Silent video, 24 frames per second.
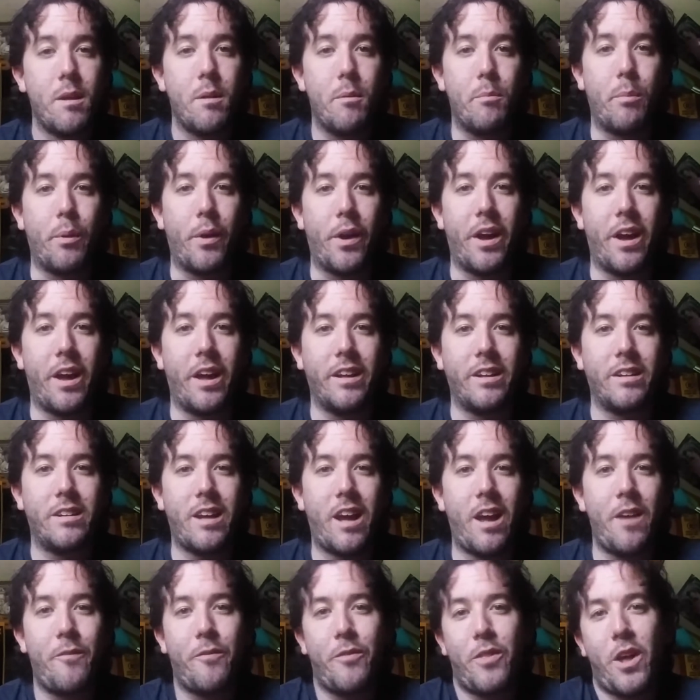but
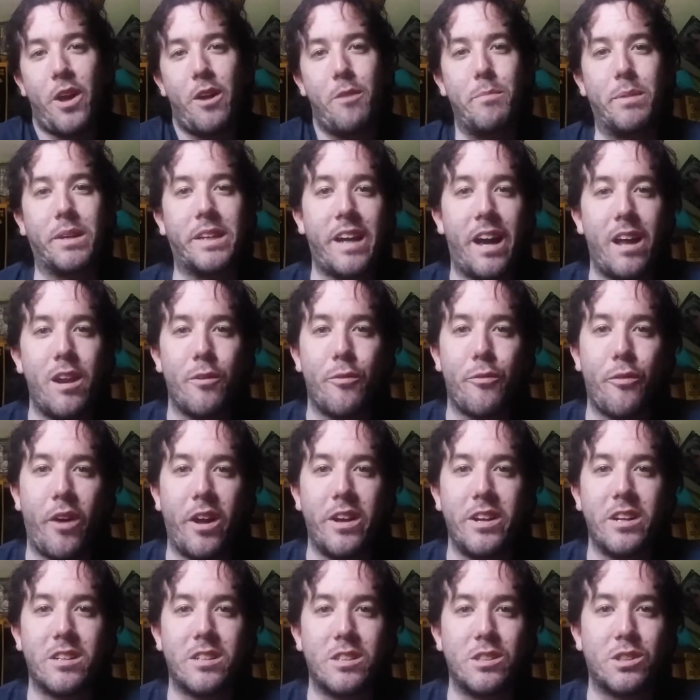I thought it'd be kind of fun
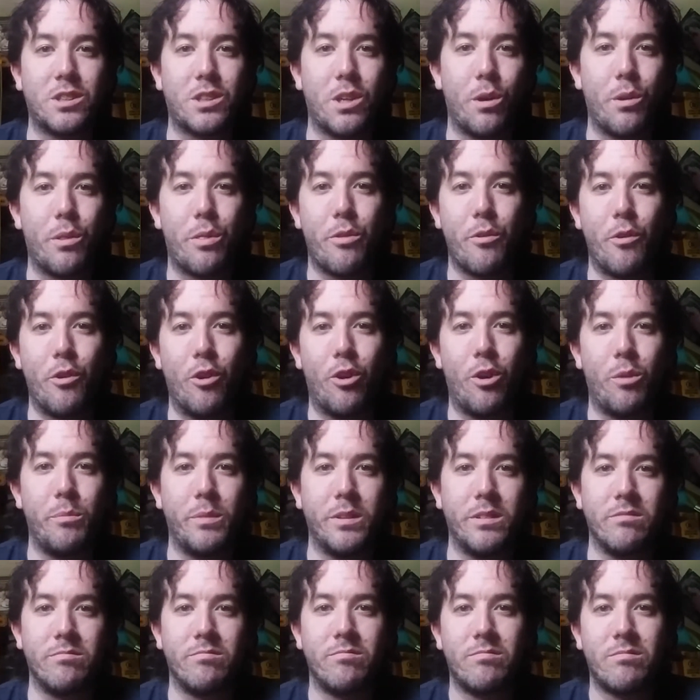to just go through them,
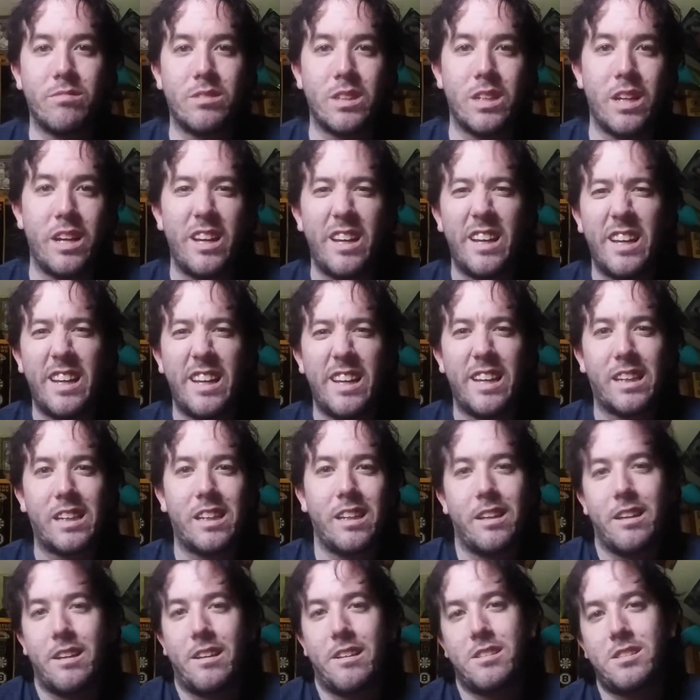and
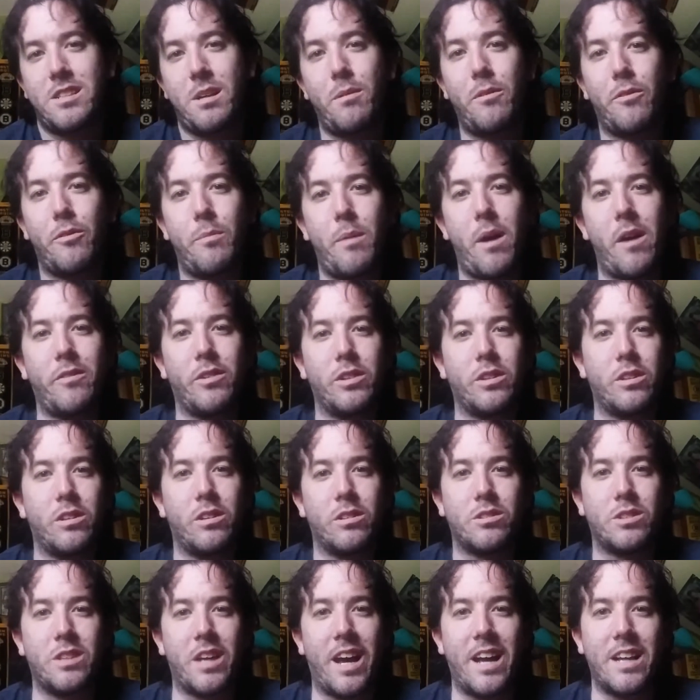some of them have a little
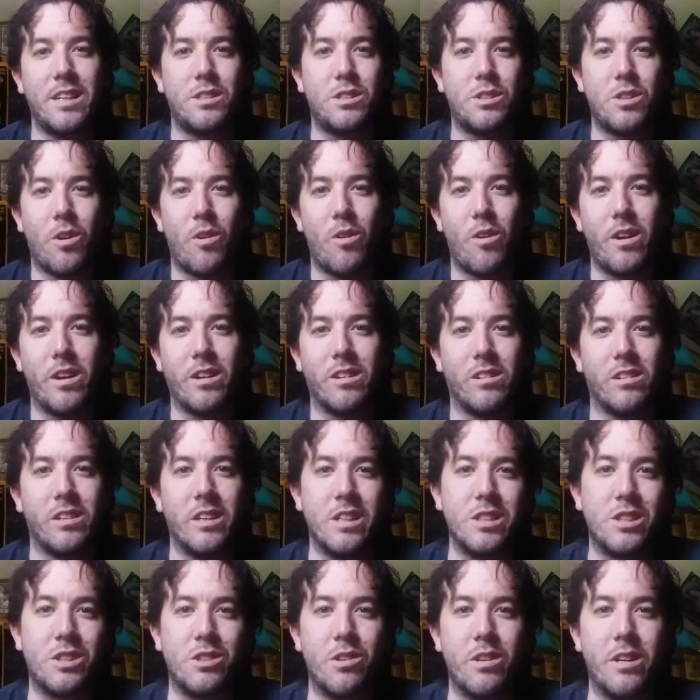side story, a little
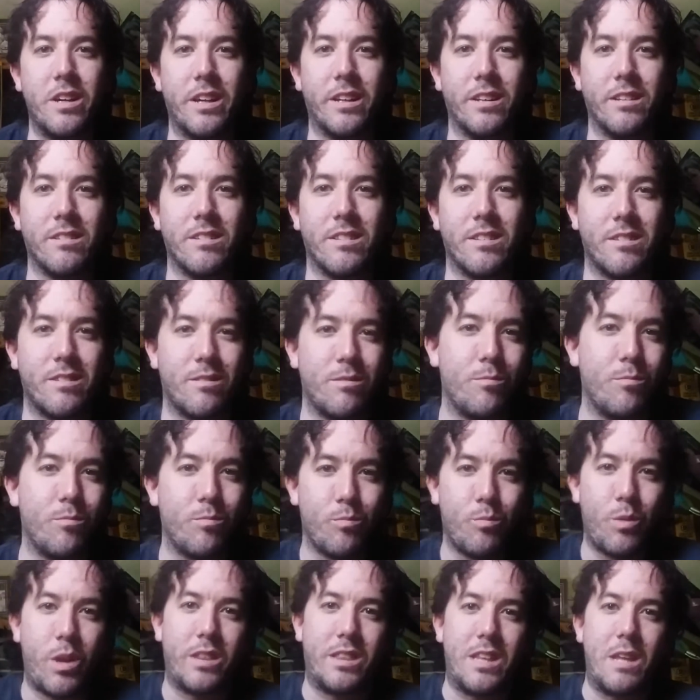history, and
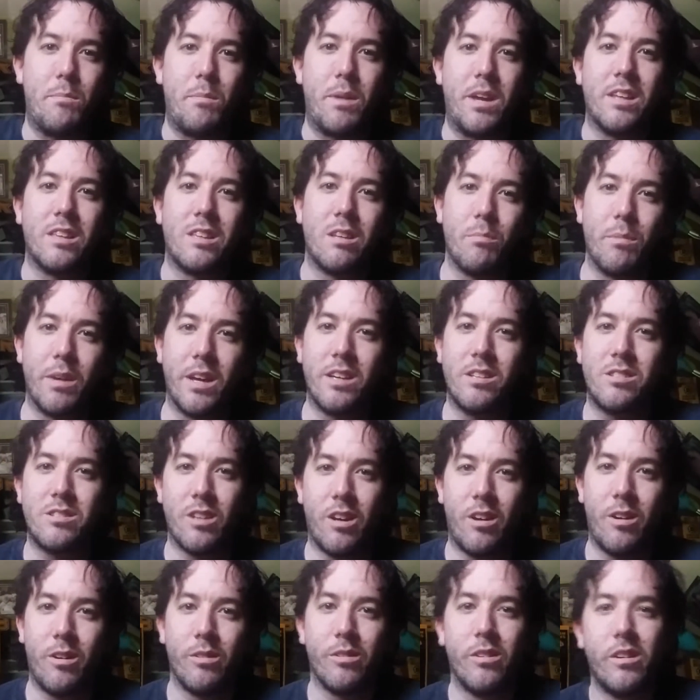what they mean to me.
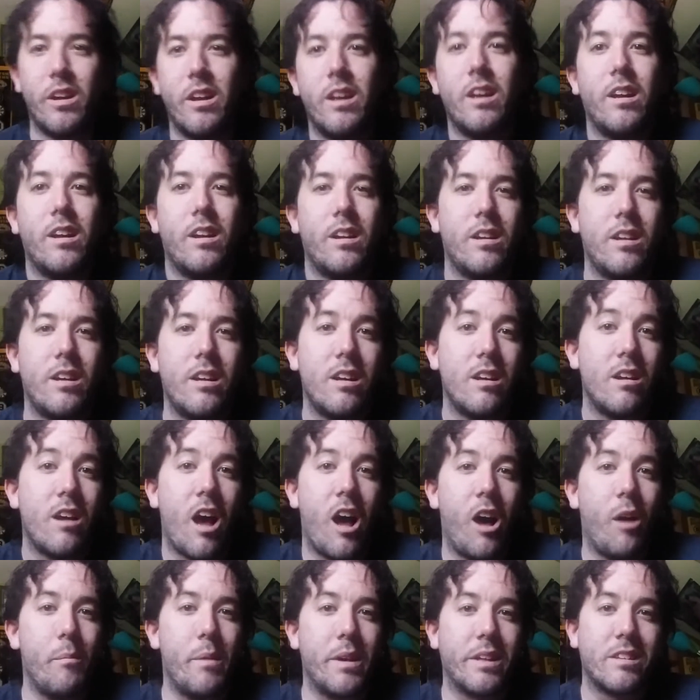So
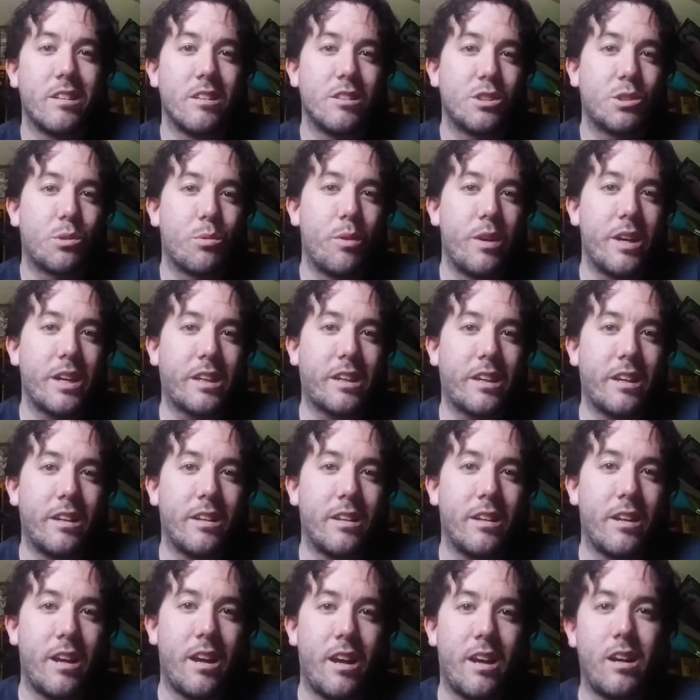I'll make this quick, and
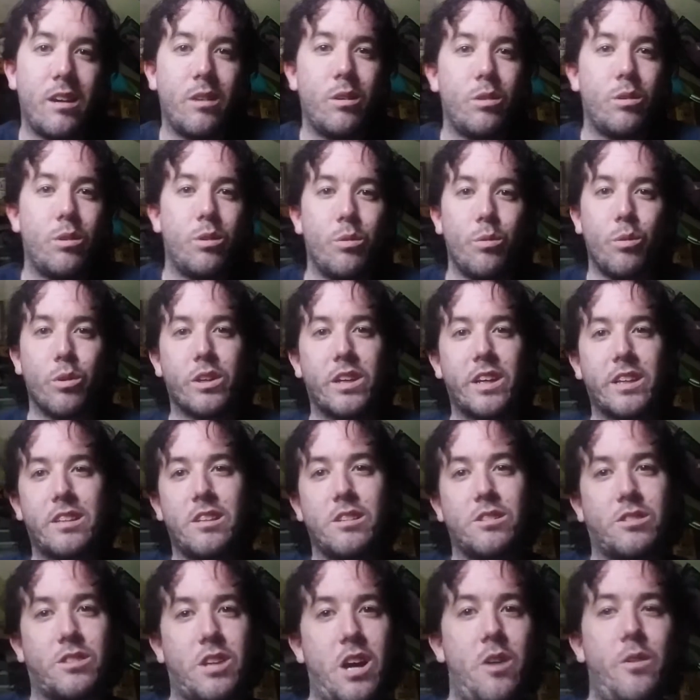we'll get
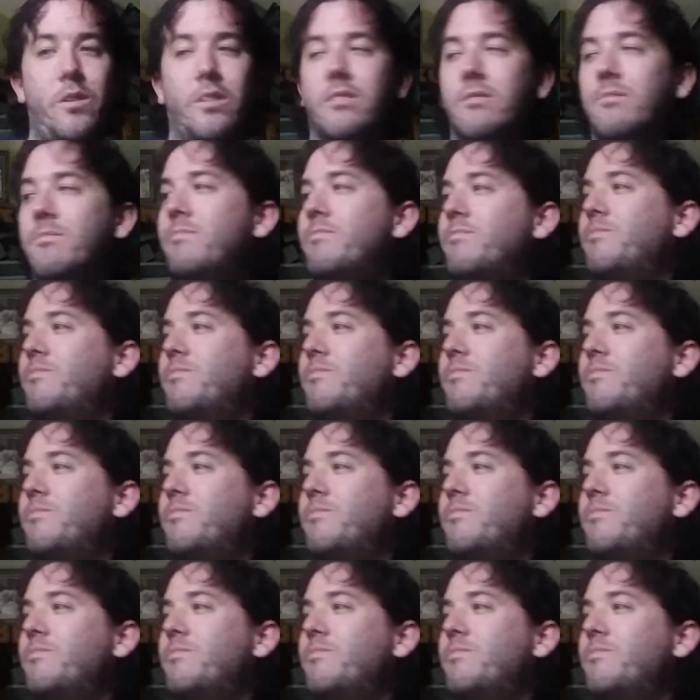this going.